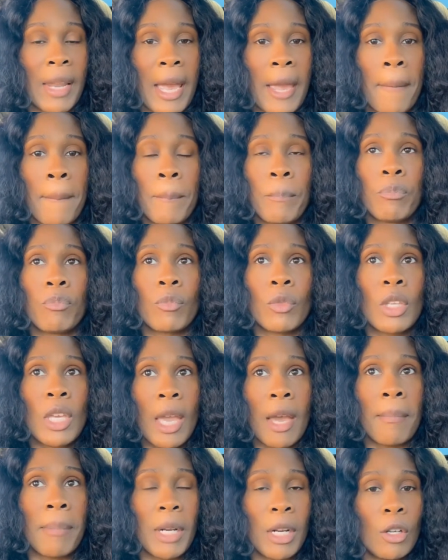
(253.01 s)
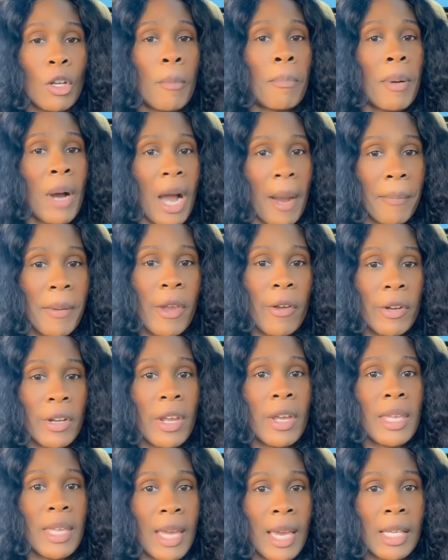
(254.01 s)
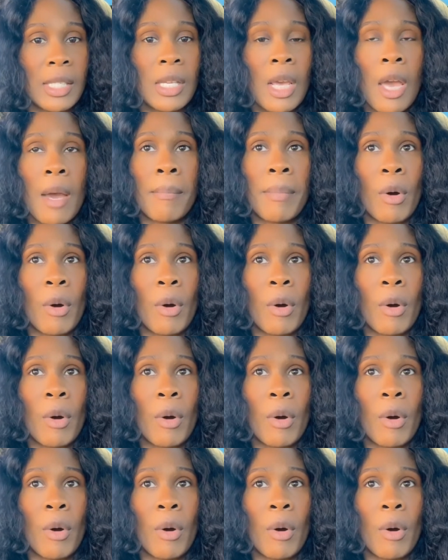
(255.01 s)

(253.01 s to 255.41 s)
Like, yeah, but a little pop here and there, yes.